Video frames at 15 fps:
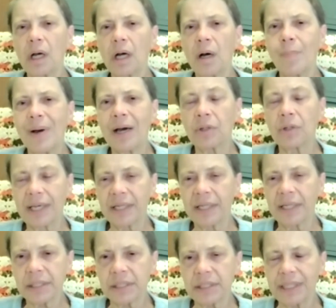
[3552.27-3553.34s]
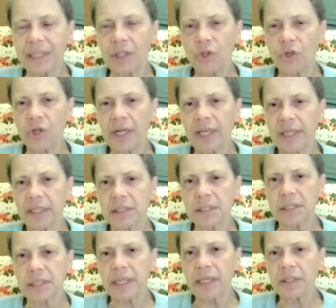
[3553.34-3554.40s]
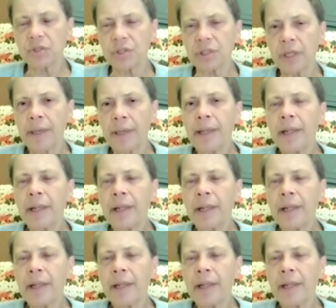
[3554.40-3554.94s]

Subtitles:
about us in the United States.